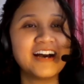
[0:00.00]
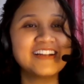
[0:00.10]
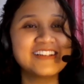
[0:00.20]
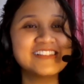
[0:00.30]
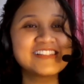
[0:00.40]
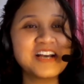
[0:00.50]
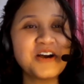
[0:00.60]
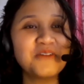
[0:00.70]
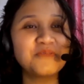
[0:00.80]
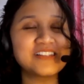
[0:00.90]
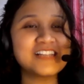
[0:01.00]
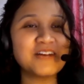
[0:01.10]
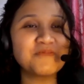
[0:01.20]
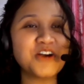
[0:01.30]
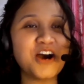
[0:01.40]
Haniz, but
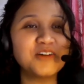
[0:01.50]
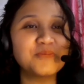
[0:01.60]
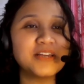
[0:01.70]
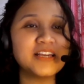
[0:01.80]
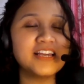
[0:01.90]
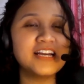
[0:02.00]
some call me